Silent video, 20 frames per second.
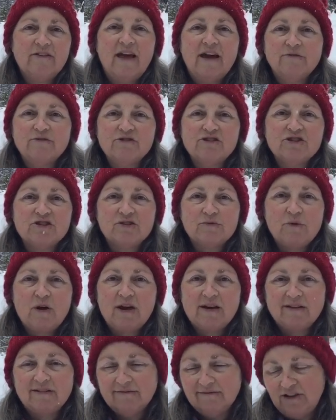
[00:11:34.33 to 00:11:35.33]
That was just
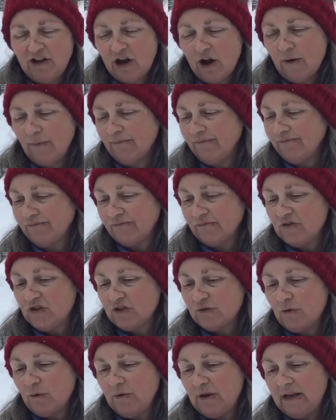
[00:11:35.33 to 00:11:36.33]
what, you know,
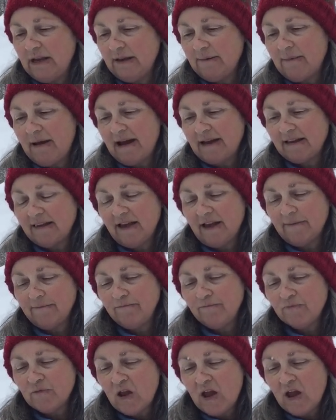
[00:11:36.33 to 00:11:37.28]
just what we did back then.